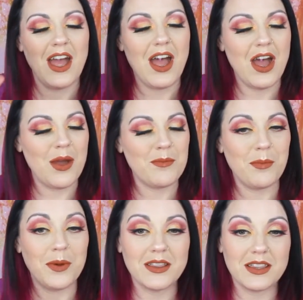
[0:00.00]
Um,
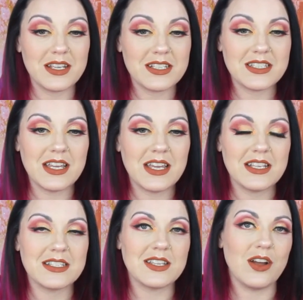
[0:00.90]
but this
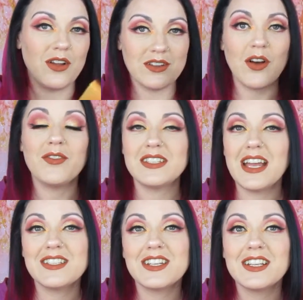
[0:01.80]
is, obviously
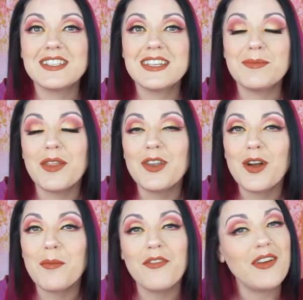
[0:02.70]
as you can see by the
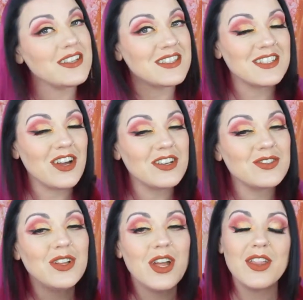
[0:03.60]
look on my face and the
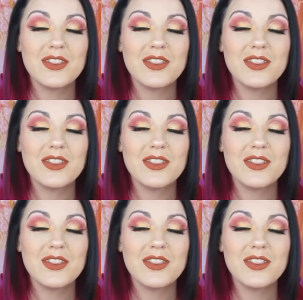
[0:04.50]
title,